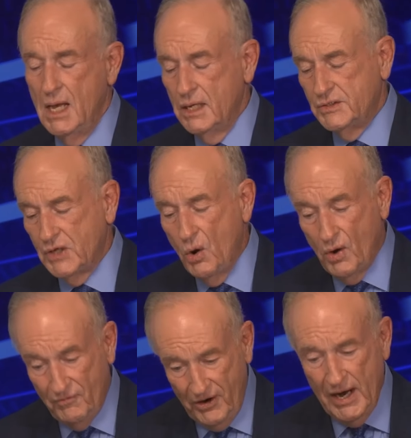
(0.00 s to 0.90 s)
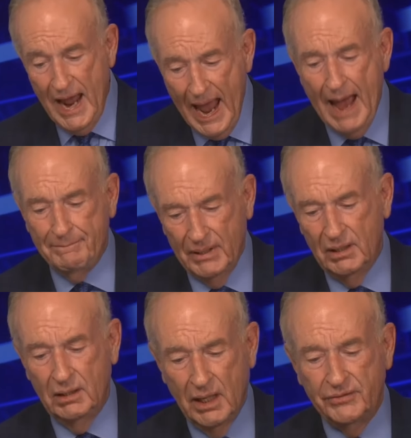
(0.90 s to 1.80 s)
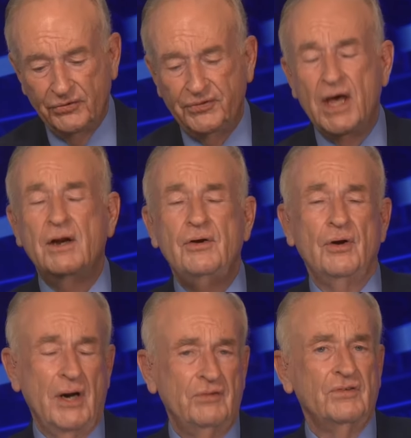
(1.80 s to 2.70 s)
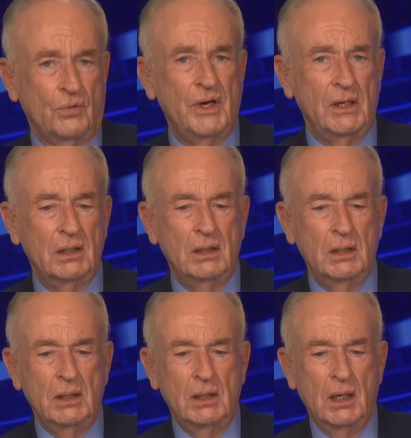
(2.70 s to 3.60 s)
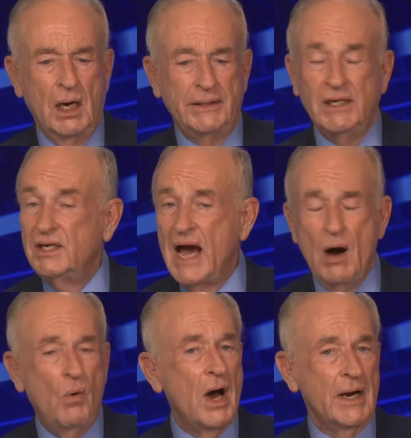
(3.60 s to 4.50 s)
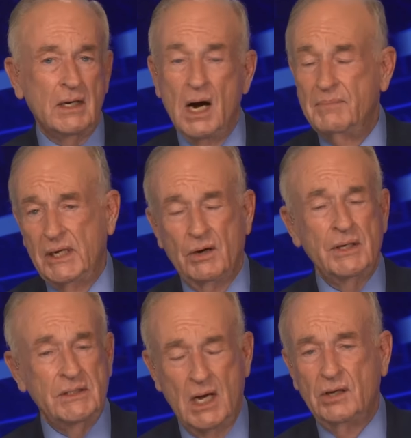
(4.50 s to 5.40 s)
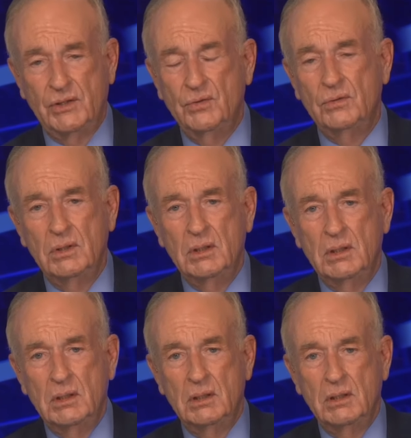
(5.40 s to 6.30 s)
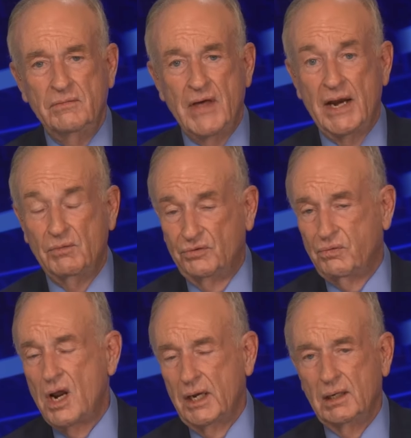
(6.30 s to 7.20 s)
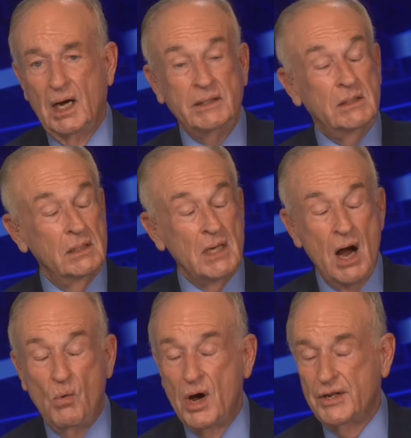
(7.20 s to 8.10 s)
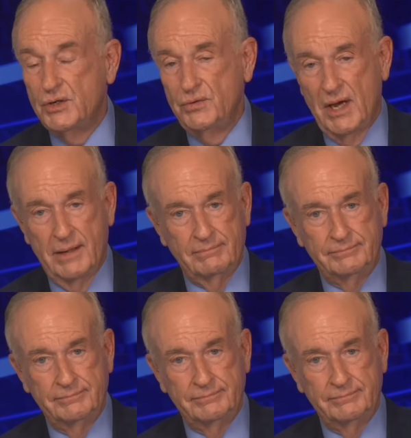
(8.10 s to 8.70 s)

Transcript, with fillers: So we're very happy that the senator has agreed. I did not want to come here and tell you that he was running. I did not want to do that.